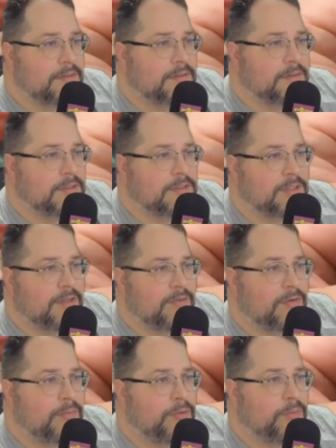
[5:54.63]
let's give
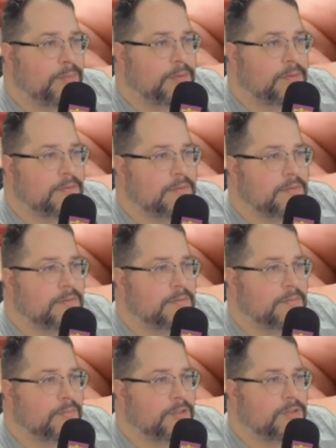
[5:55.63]
it a boop.
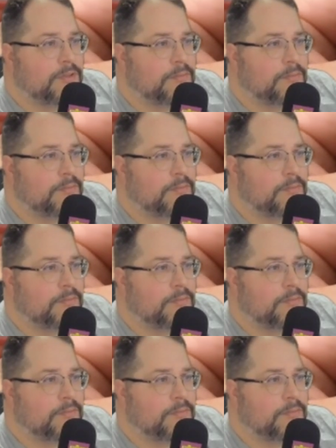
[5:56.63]
Prism.